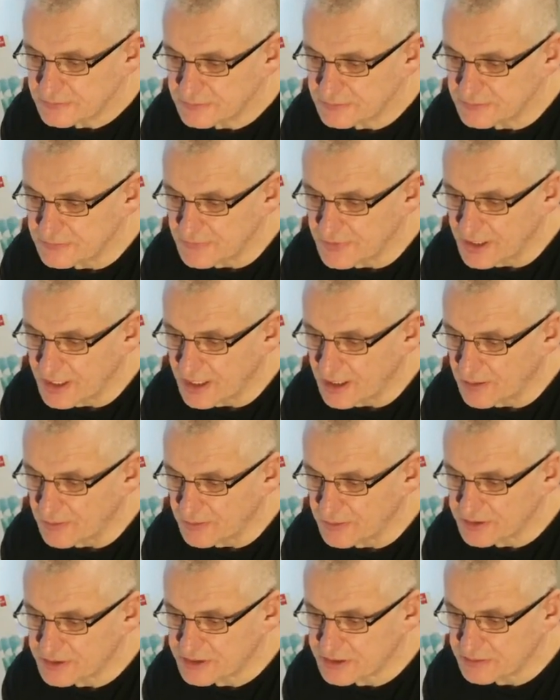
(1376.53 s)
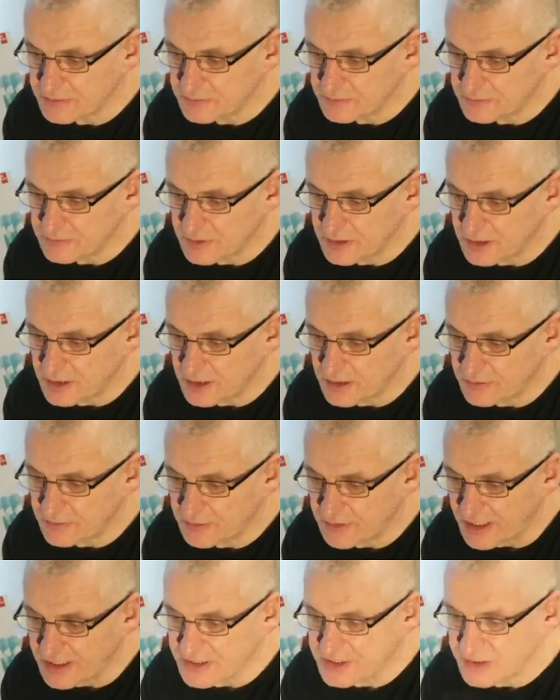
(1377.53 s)
Now, I've got some,
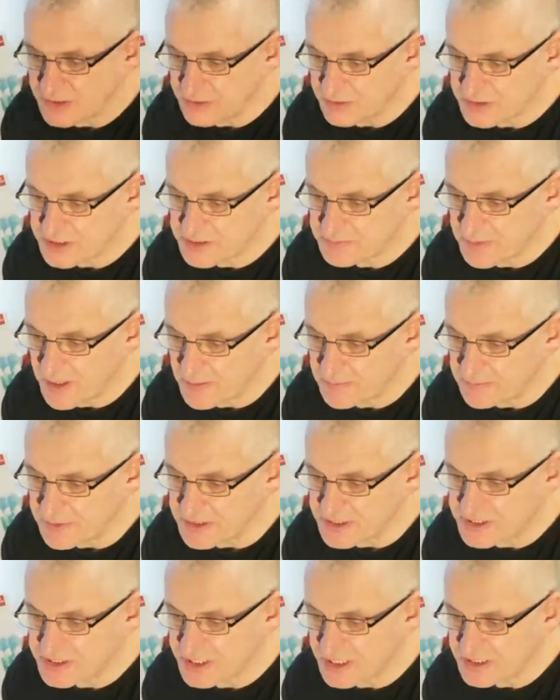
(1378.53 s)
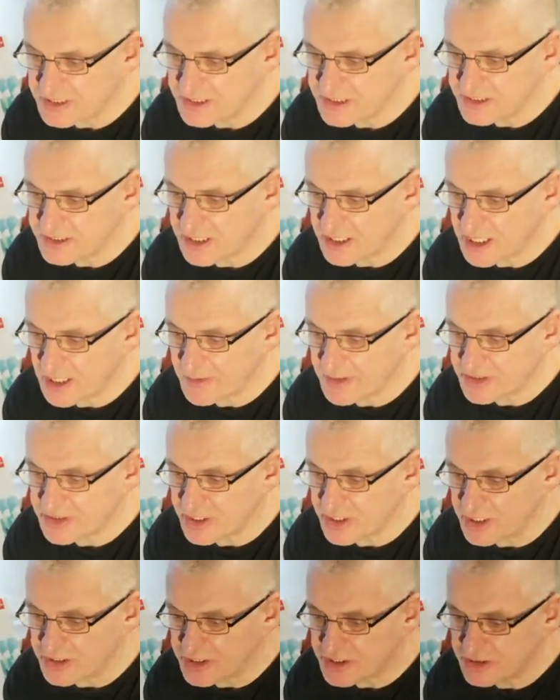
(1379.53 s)
right, Jos Pepi. Sudden dynamic
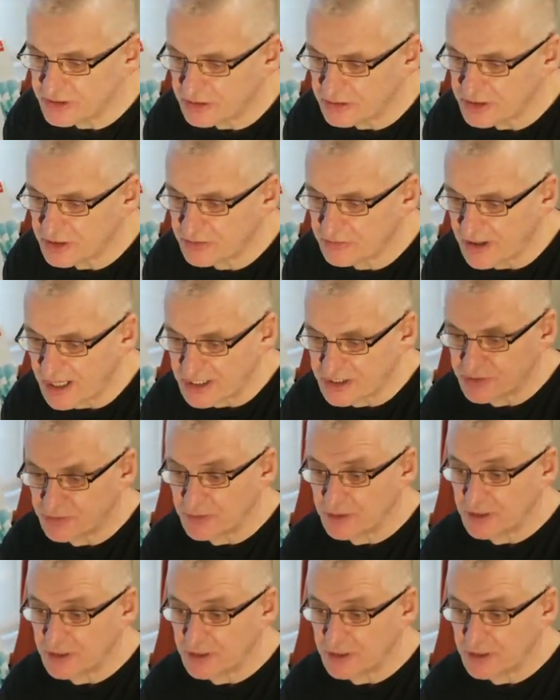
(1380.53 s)
changes, not gradual